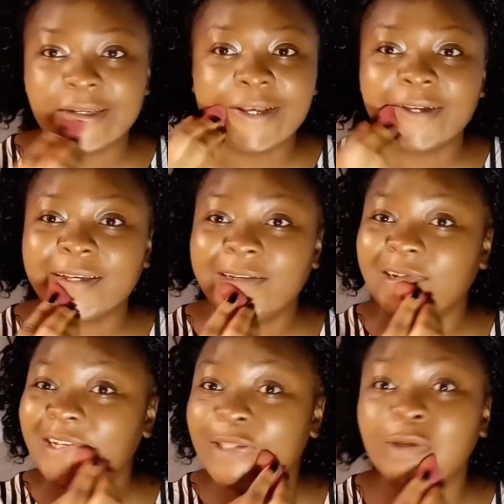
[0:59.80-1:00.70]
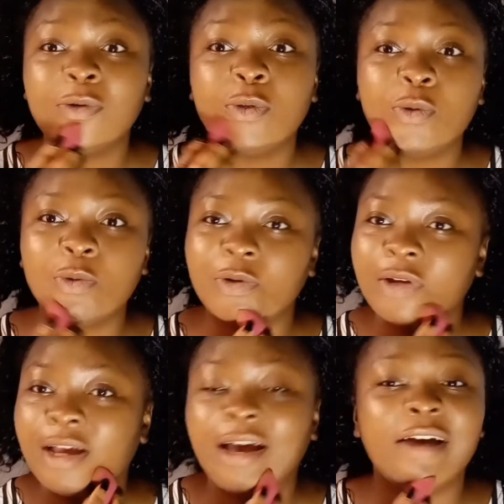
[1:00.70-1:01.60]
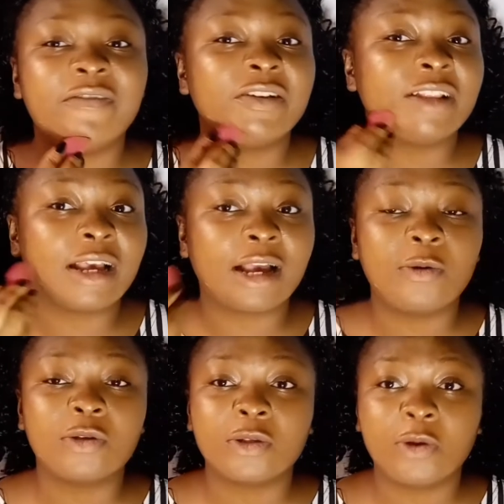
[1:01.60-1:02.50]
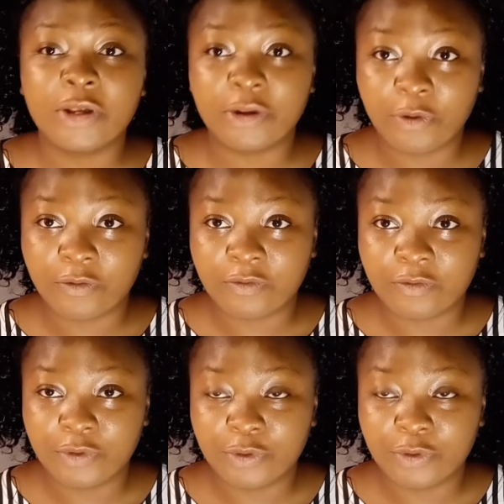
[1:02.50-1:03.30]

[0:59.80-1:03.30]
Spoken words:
Like it was so low. I felt like I was not enough.